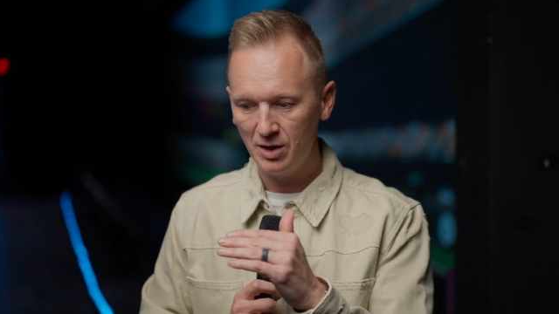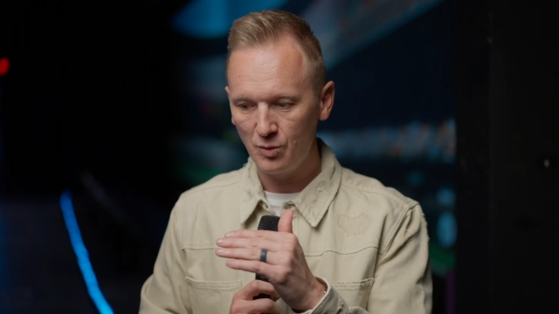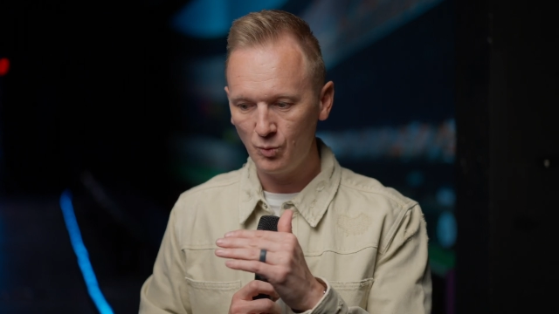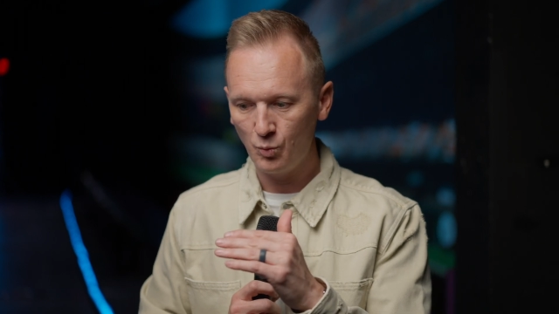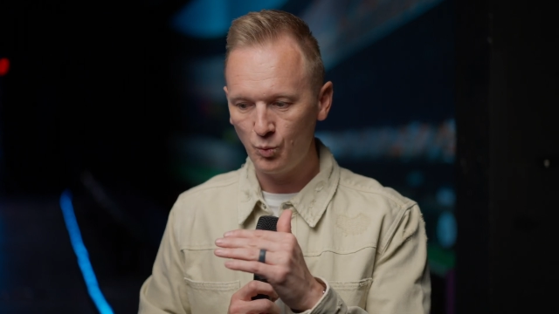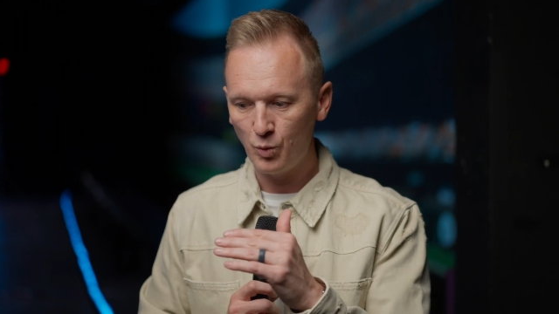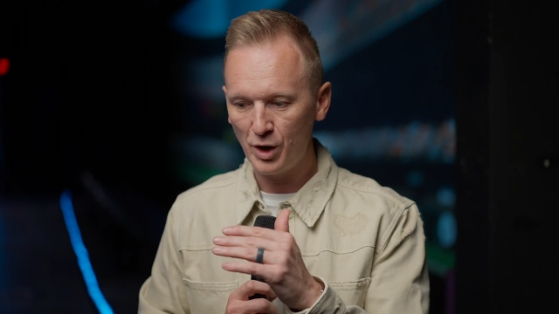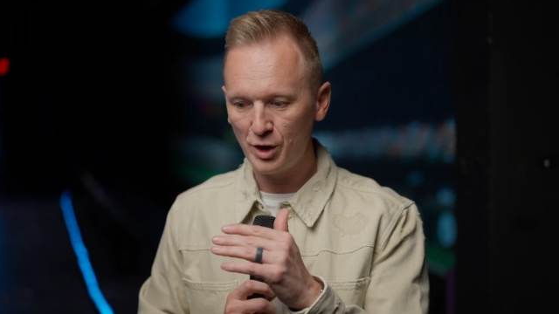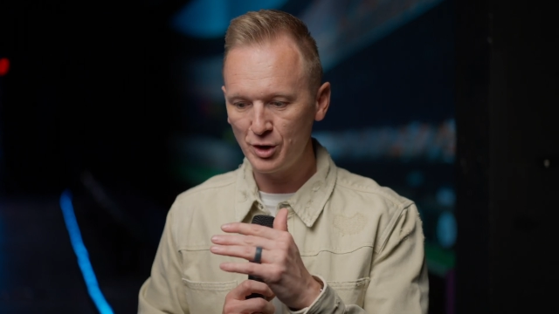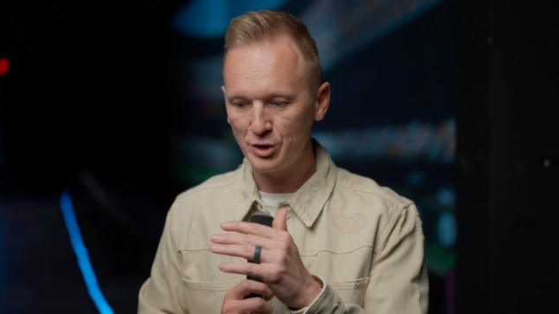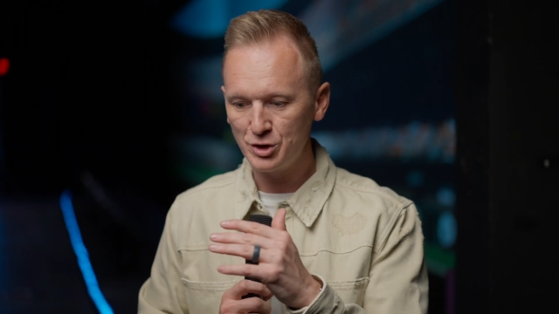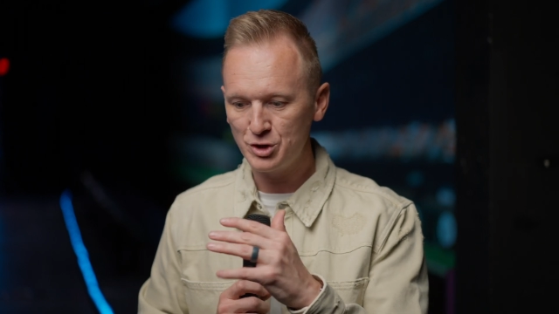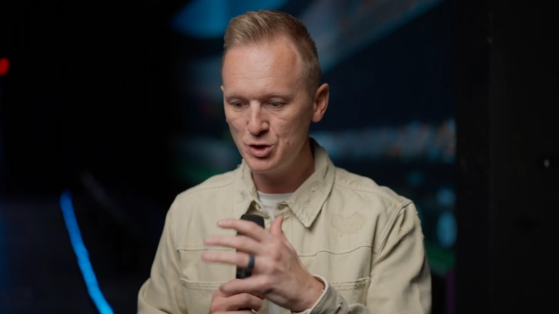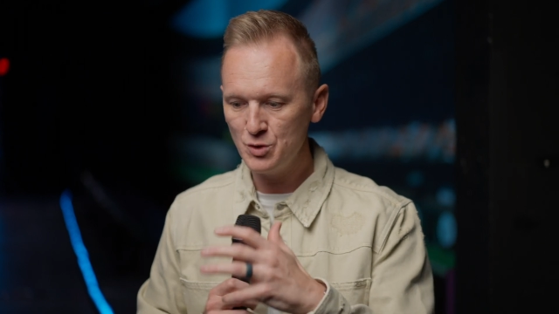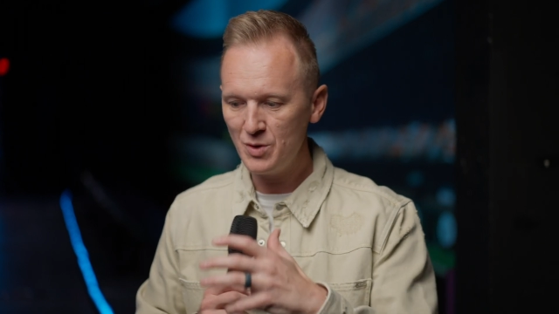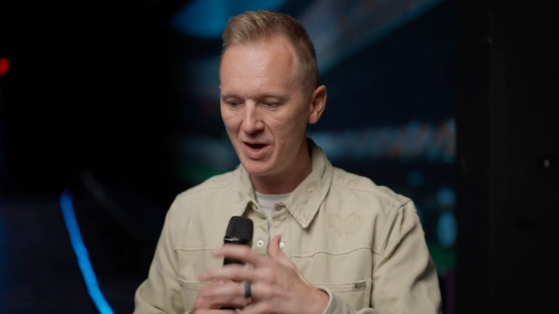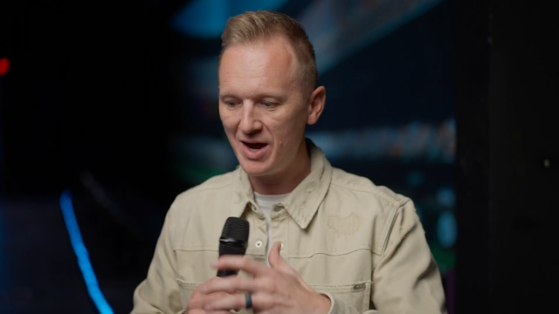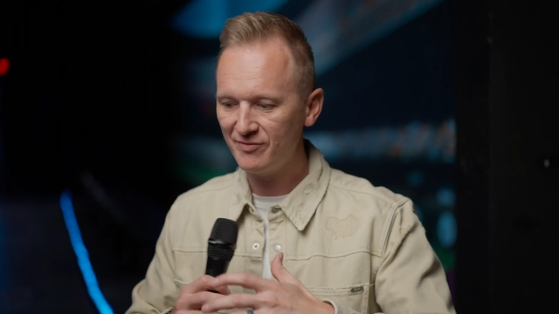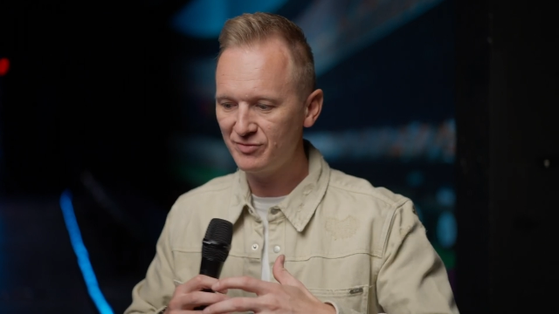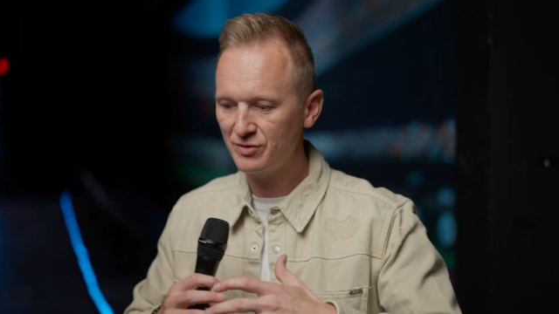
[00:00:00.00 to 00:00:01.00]
where
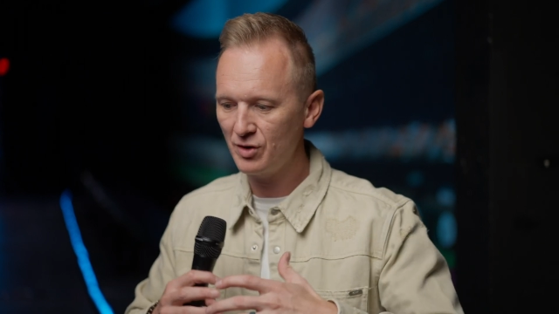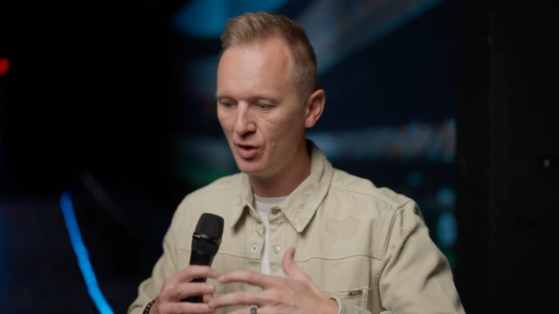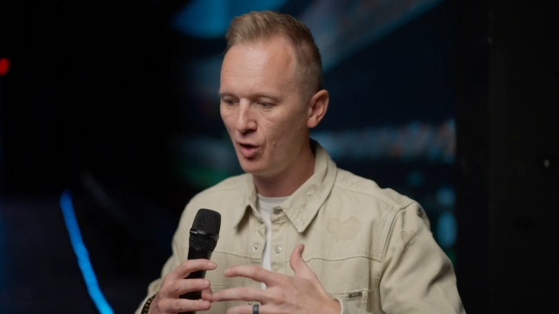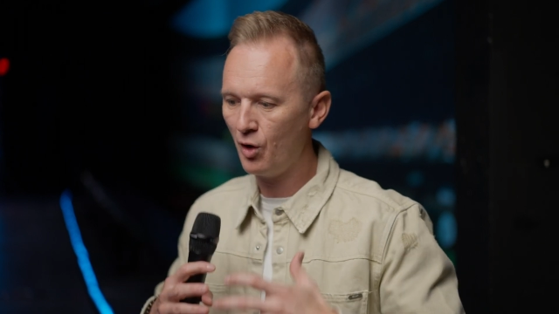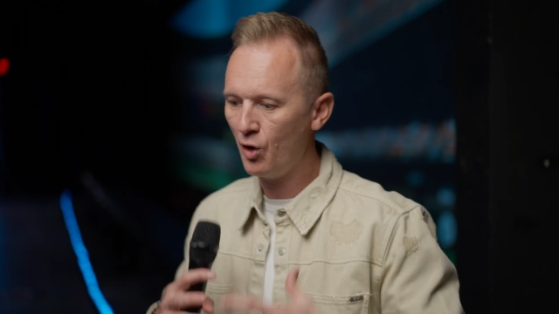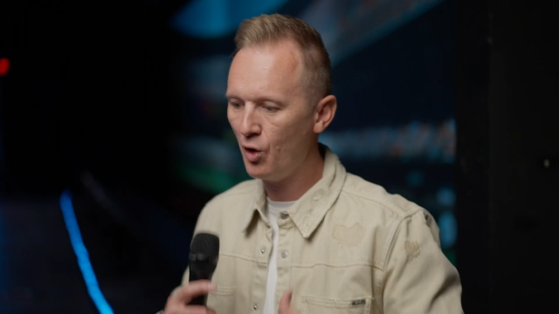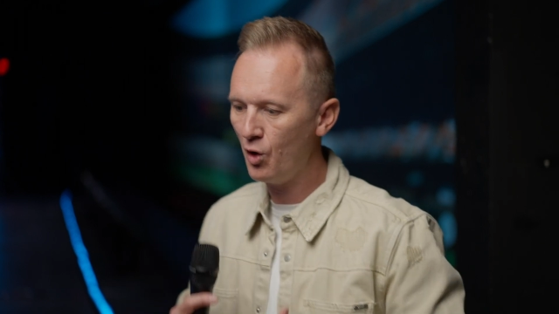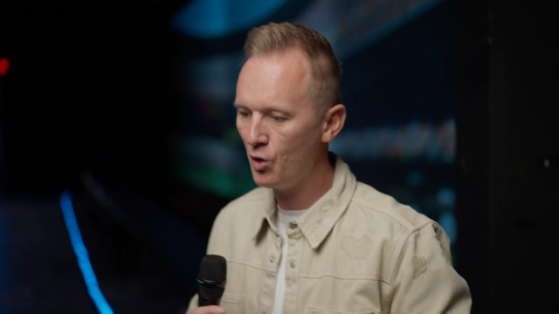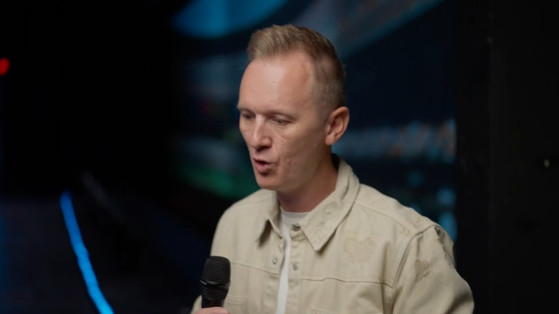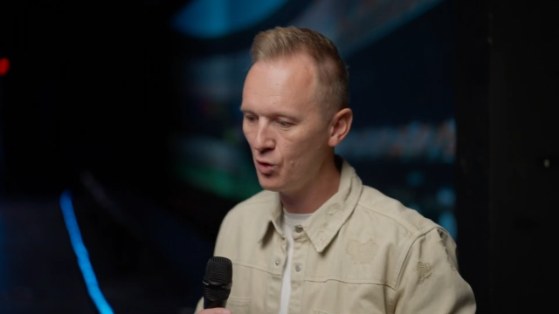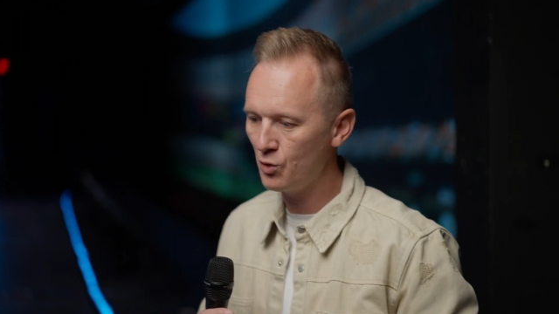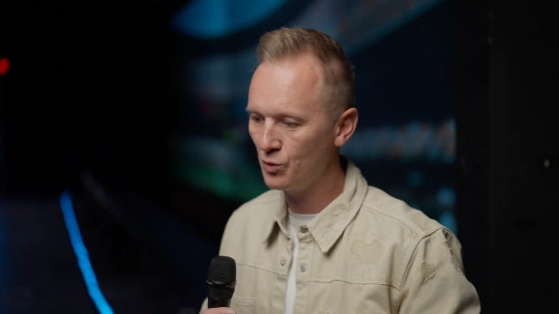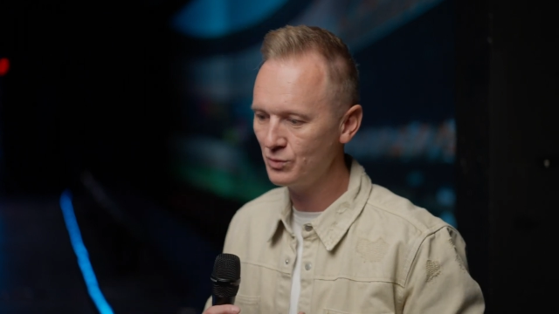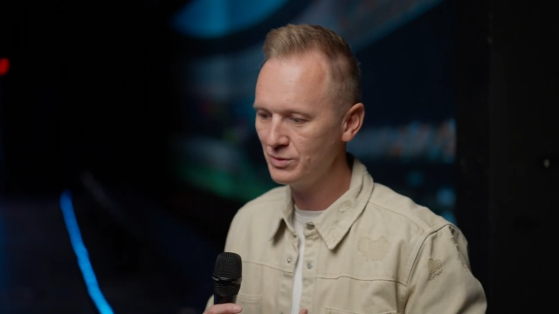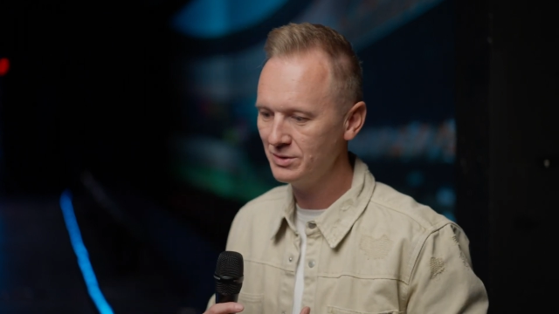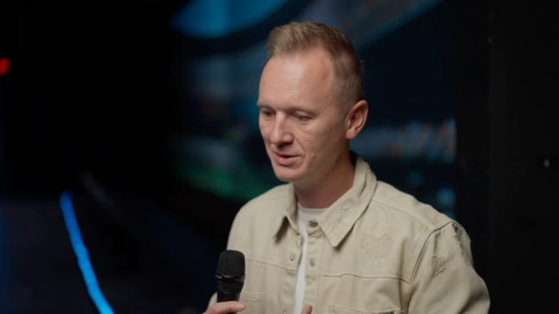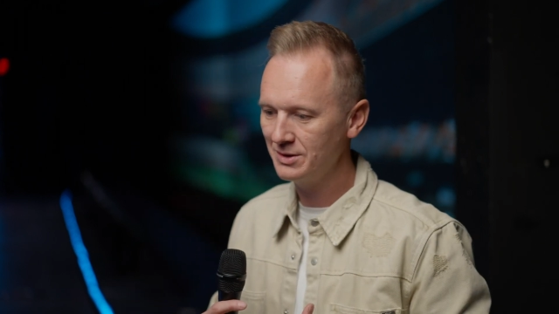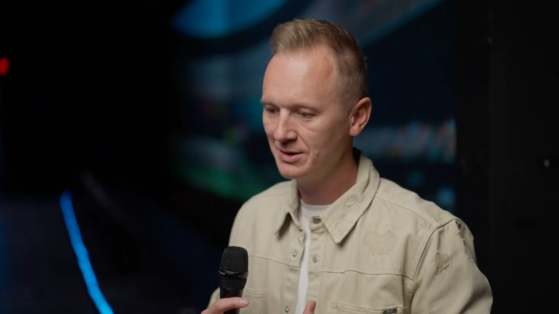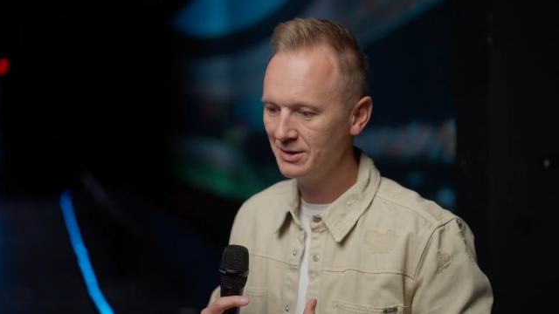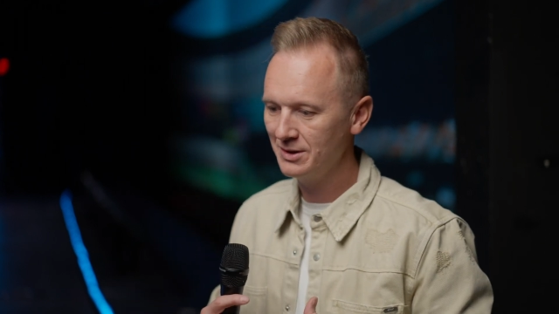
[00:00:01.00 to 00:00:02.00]
you have to
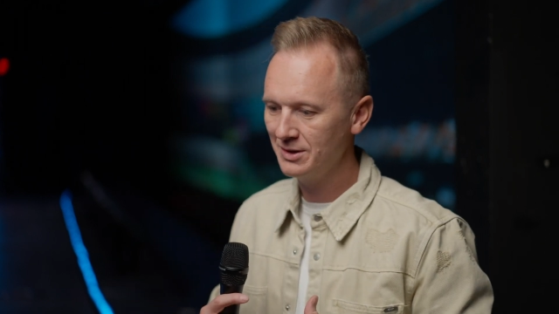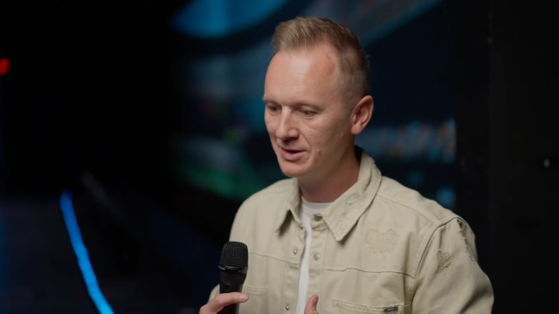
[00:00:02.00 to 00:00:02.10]
hone